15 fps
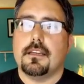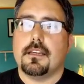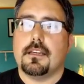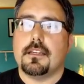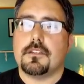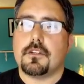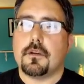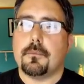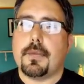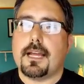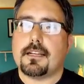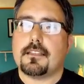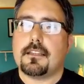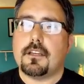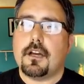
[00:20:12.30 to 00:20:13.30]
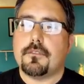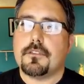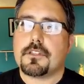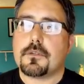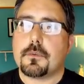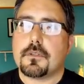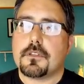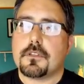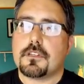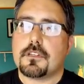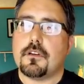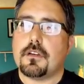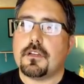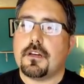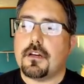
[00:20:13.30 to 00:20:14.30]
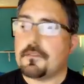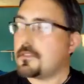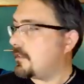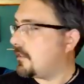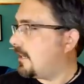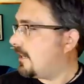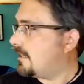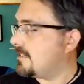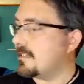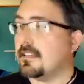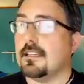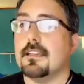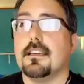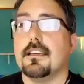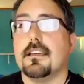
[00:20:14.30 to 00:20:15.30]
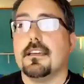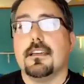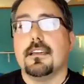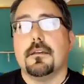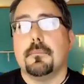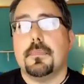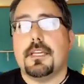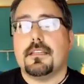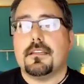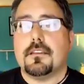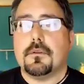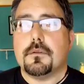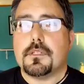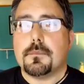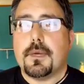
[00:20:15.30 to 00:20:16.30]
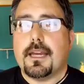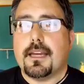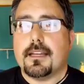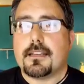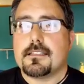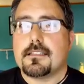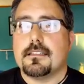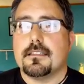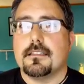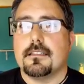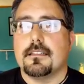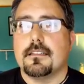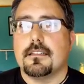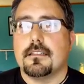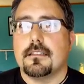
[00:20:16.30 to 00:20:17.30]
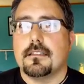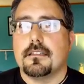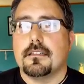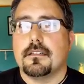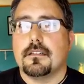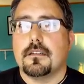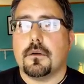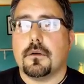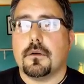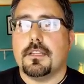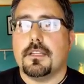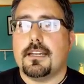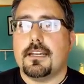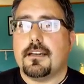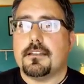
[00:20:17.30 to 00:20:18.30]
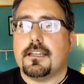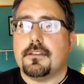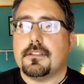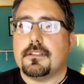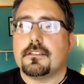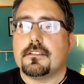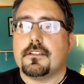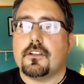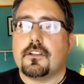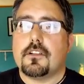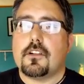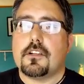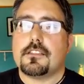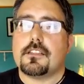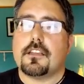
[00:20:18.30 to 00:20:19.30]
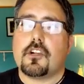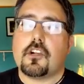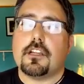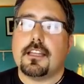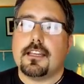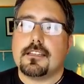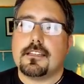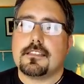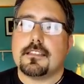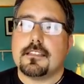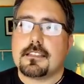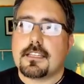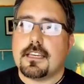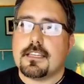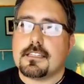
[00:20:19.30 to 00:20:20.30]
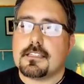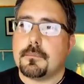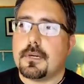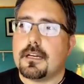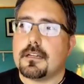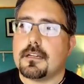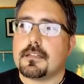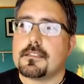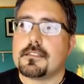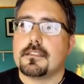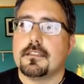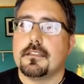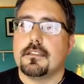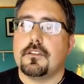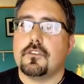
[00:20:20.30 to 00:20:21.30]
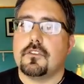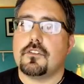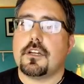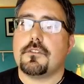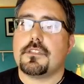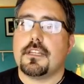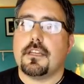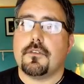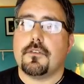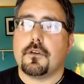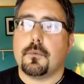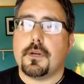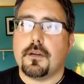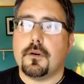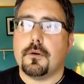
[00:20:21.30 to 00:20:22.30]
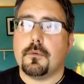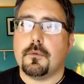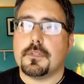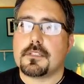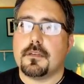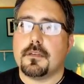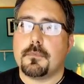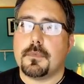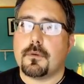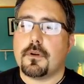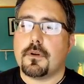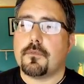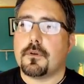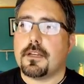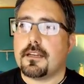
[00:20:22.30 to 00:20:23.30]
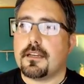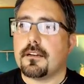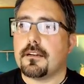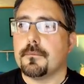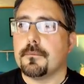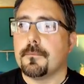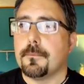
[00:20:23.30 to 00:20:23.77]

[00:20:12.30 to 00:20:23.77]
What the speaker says: and turned back to the office where the security officer, Nancy, peeked into his bags. "Cold night out, David," she said as she glanced in his case and box. "You drive safe on your way home. It's going to be a rough one, I hear."